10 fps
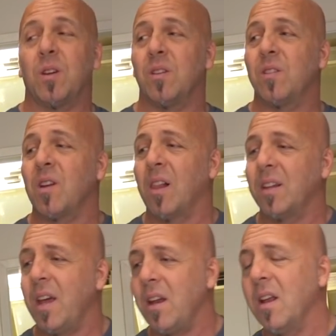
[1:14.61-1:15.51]

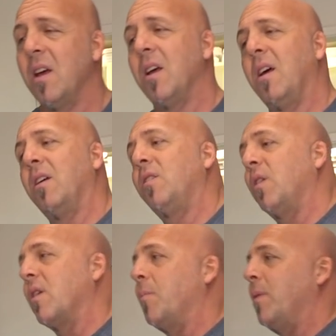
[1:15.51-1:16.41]
consolidate,
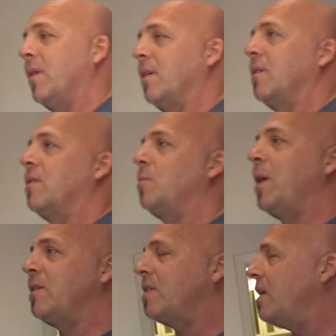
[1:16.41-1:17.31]
took up
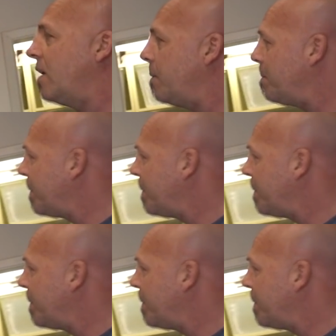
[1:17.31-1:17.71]
space there.